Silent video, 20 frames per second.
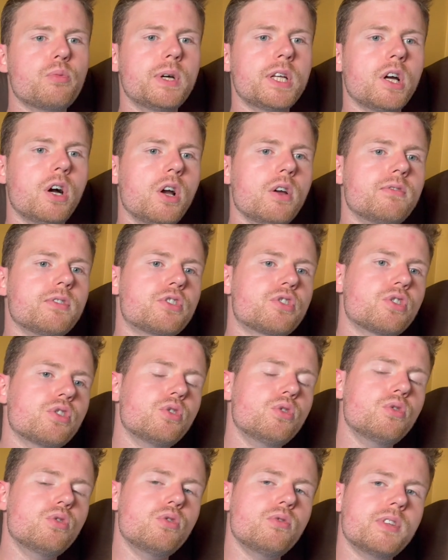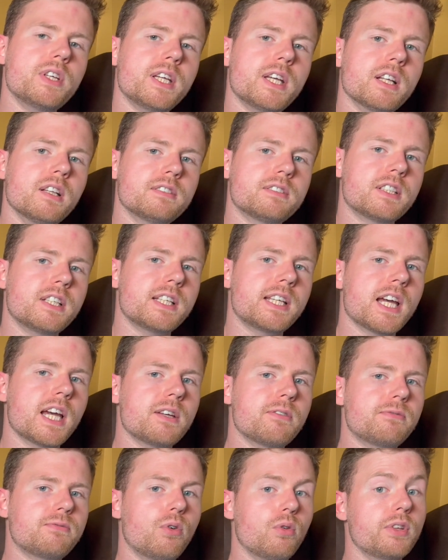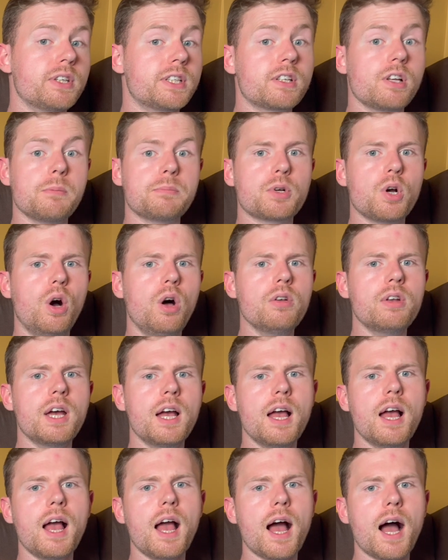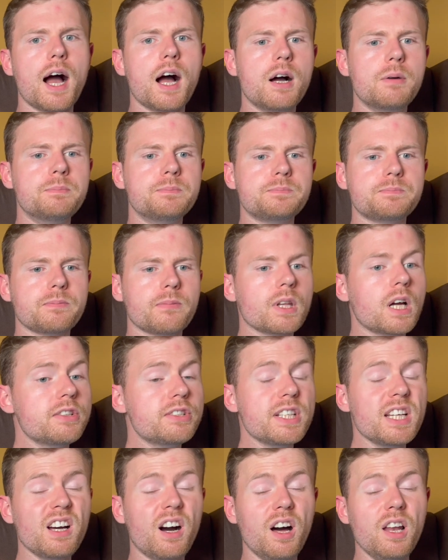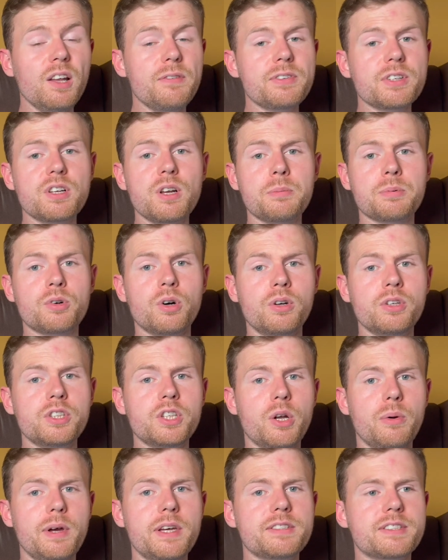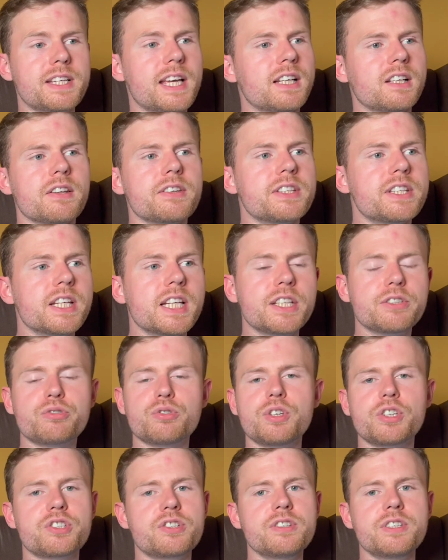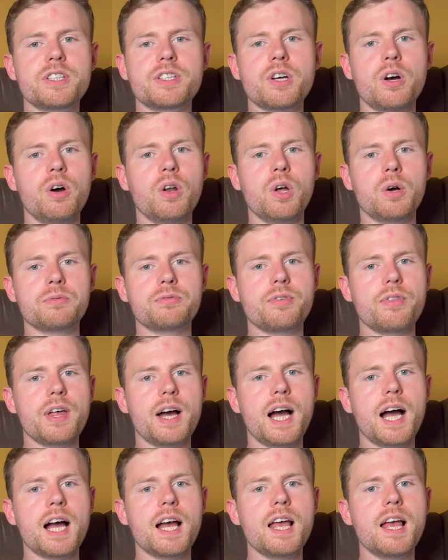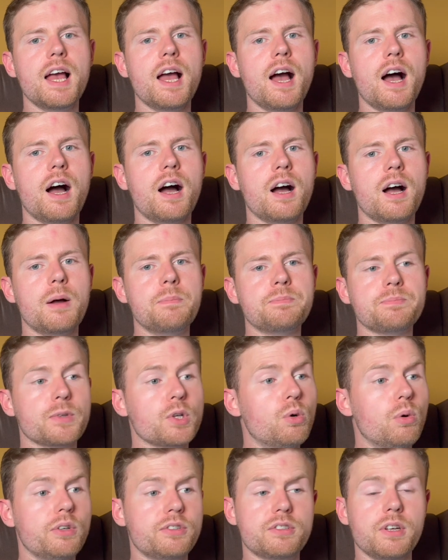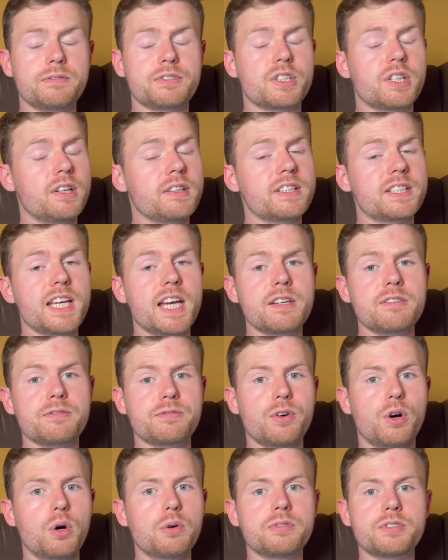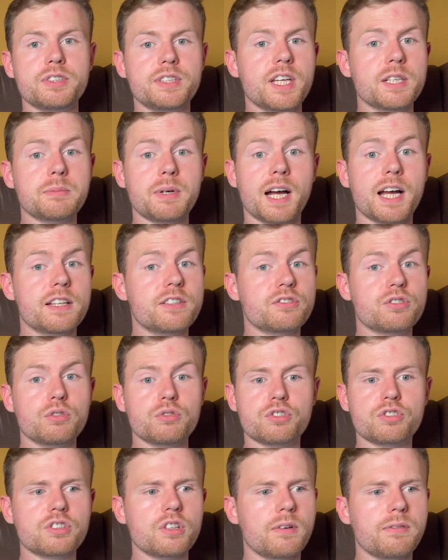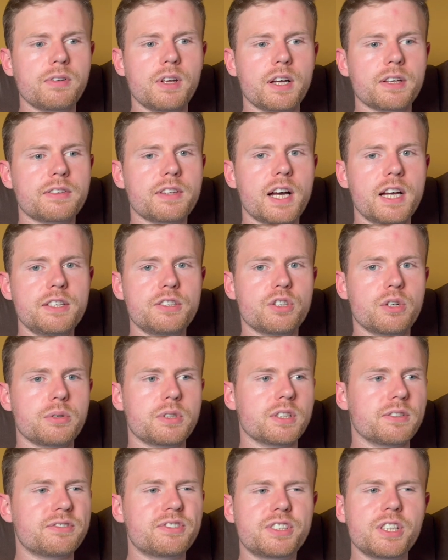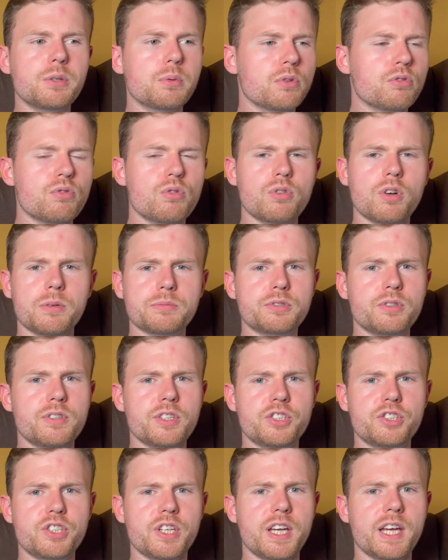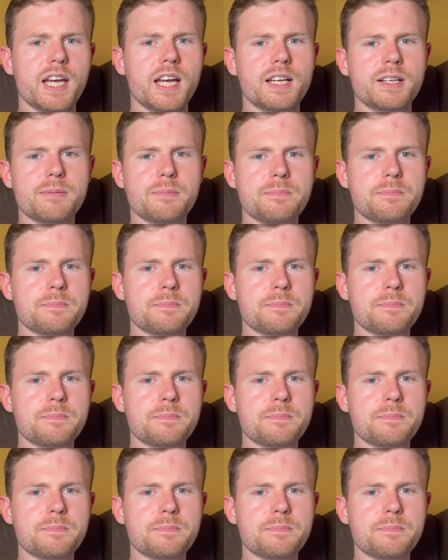went over to the Hilton again for the Club Con. Um, and yeah, I love the Club Con. You know, it is again like the yearly tradition that you go along for that. Um, always love to kind of get involved and get my hands on stuff like that, you know, kind of see what we're all up to this year.